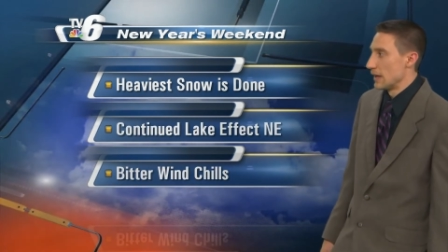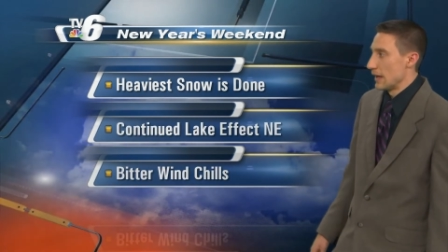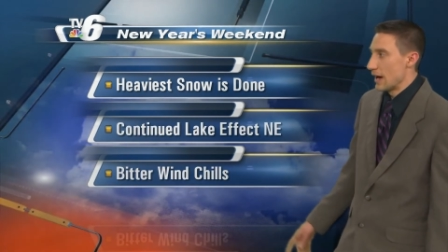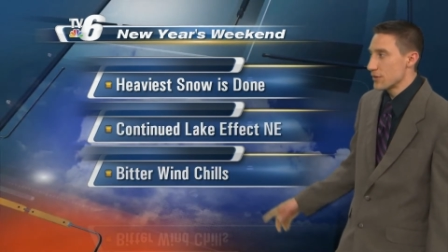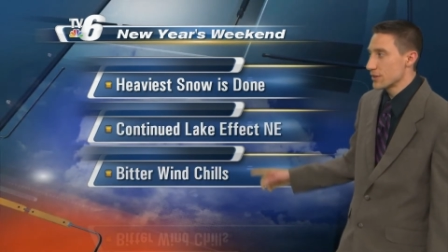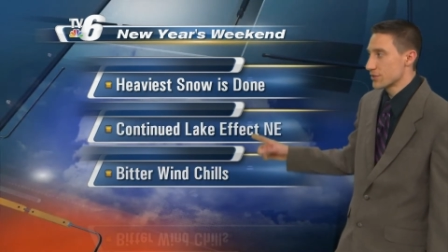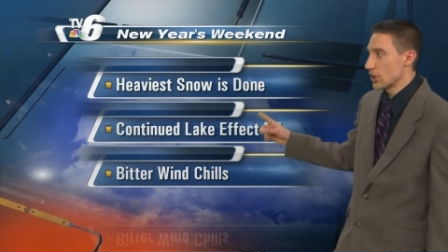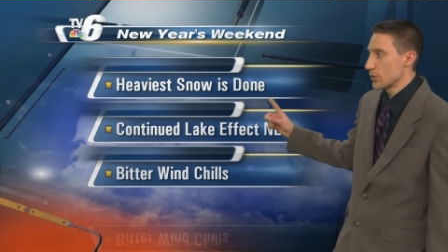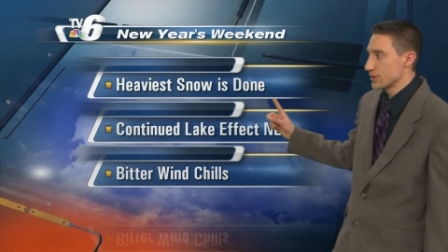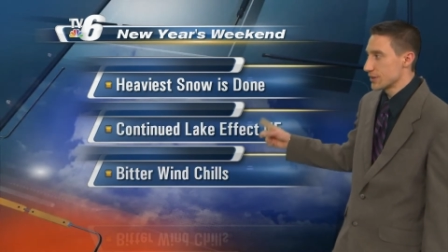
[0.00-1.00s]
Heaviest
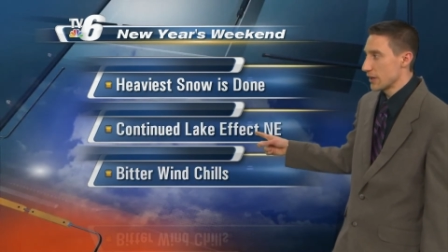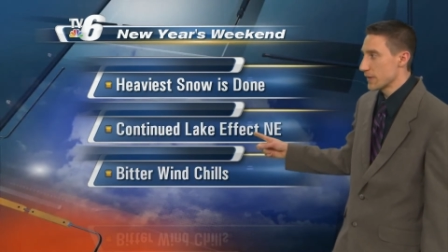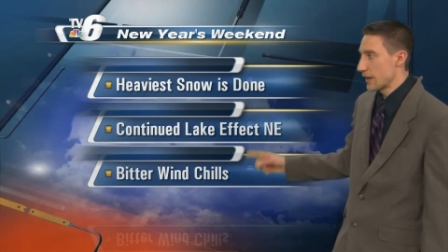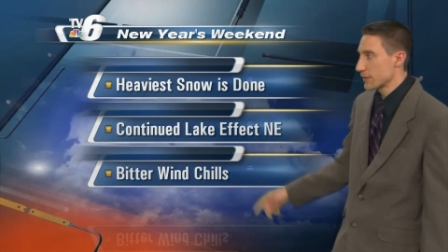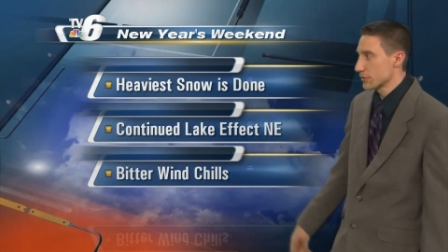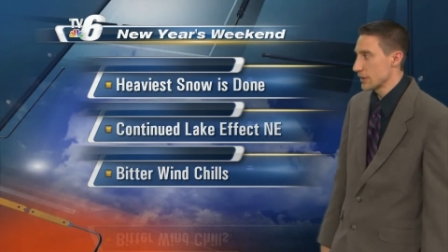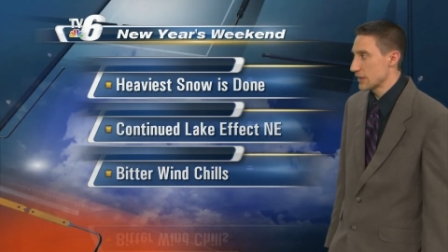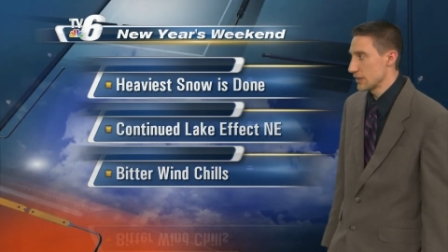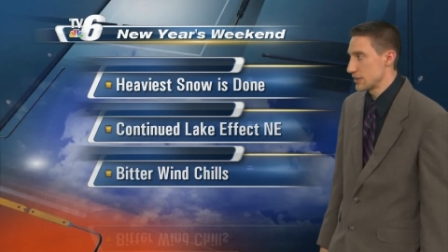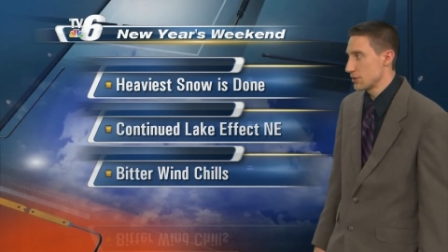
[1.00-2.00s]
snow is done, thankfully.
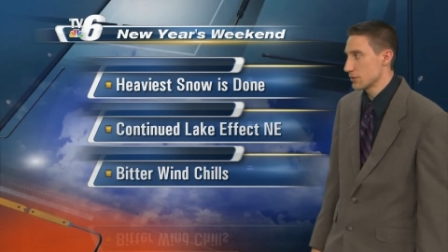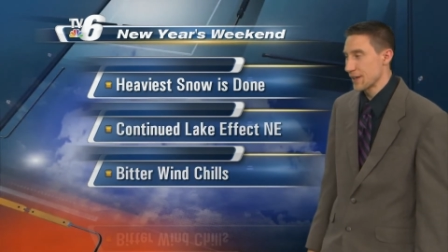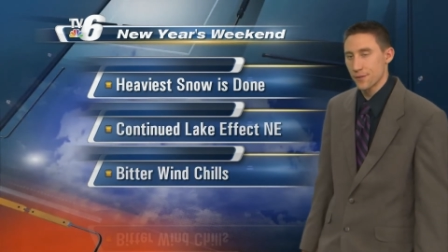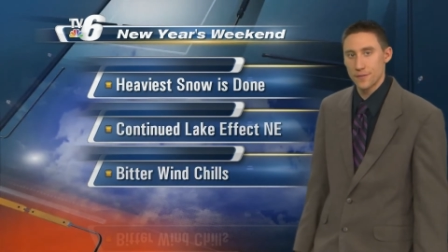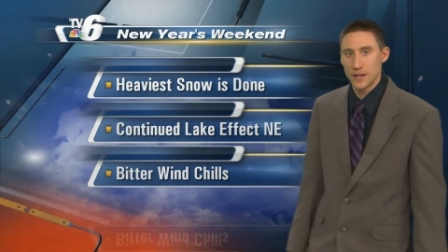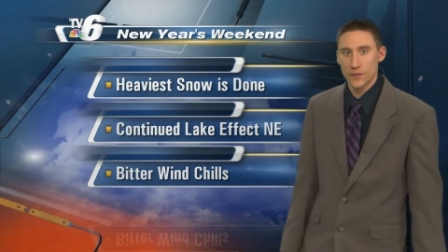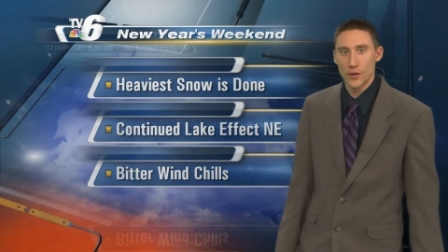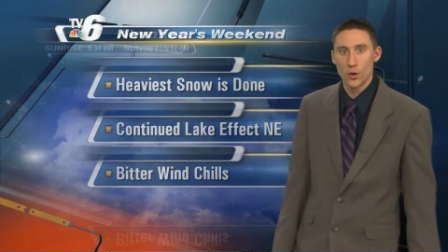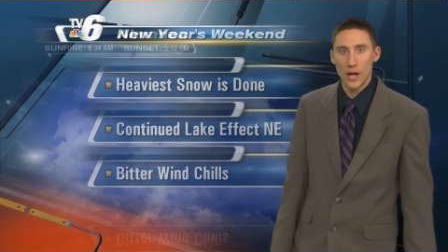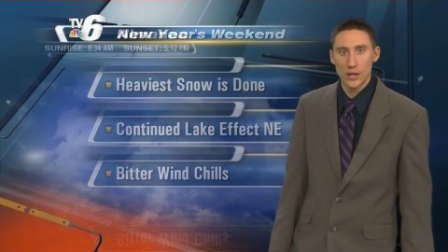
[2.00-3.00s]
Continued lake effect,
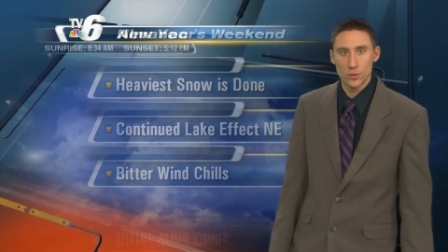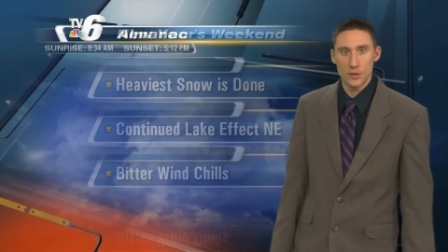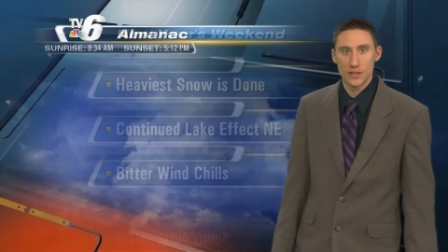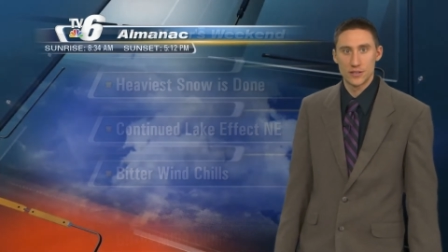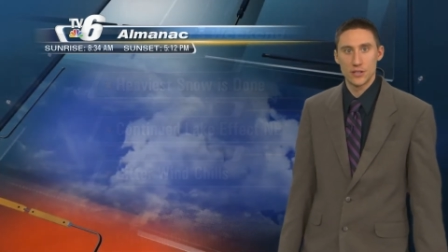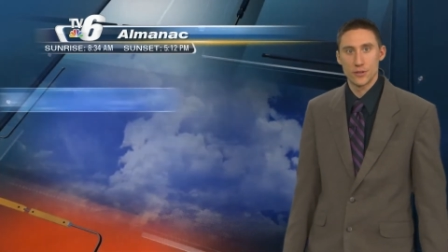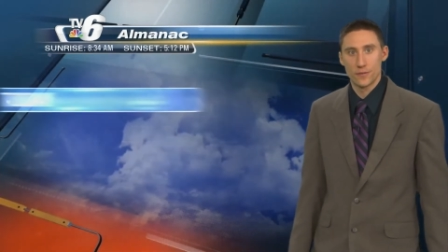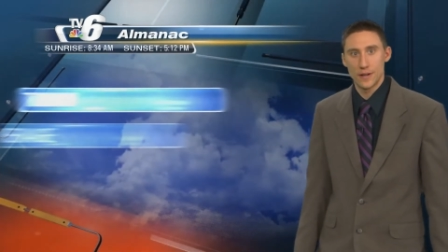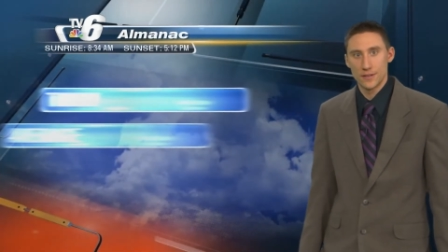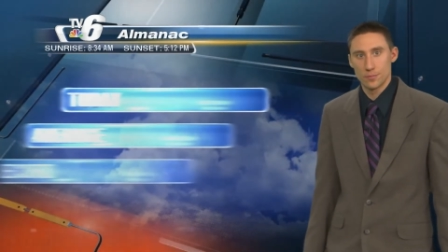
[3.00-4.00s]
though, as we continue to
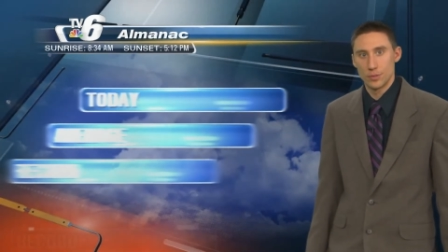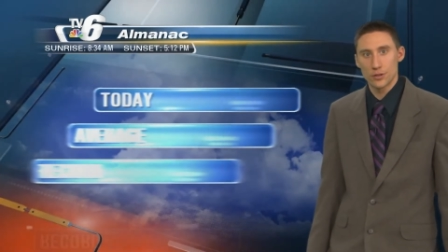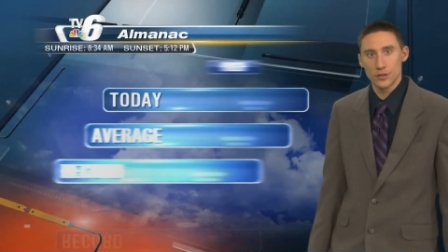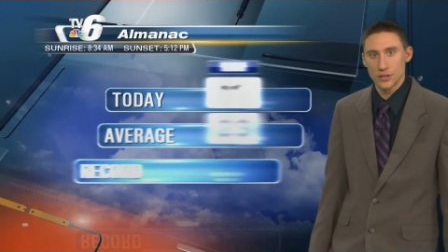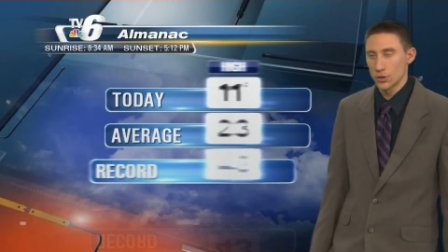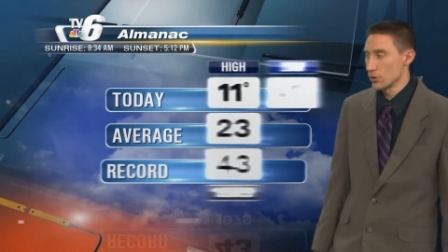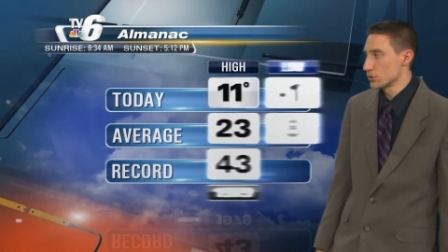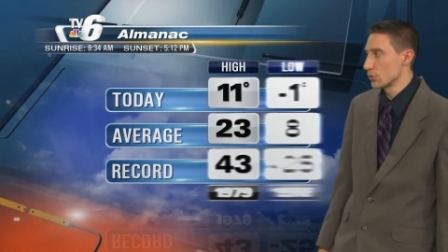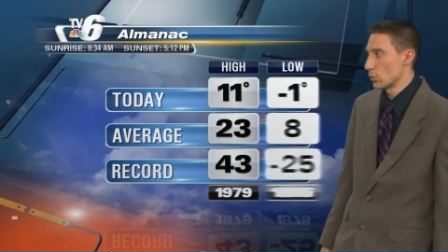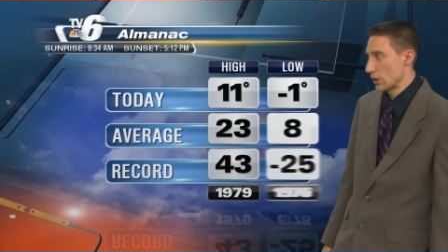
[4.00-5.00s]
face bitterly
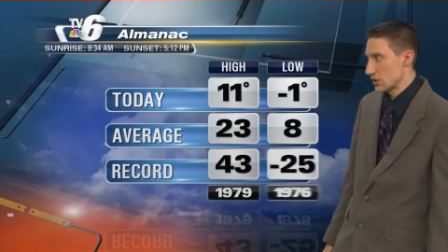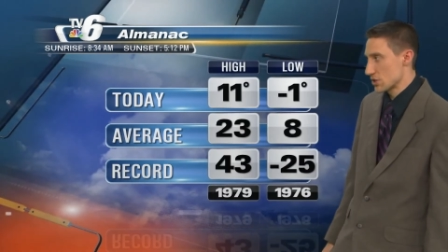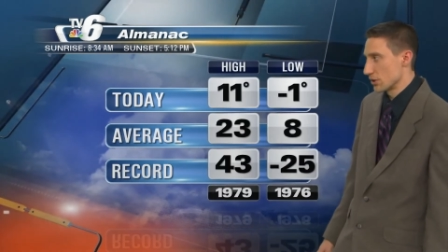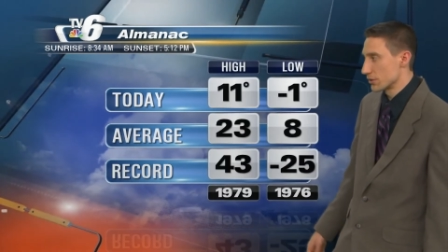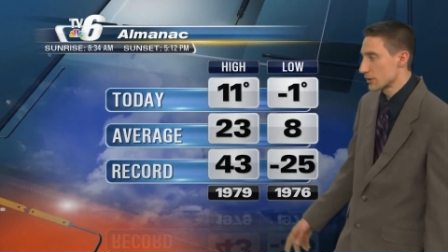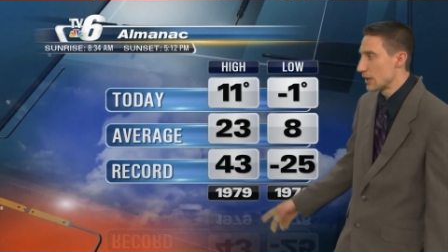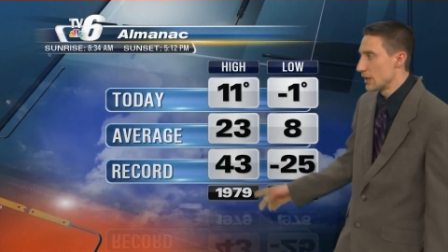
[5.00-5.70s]
cold wind chills.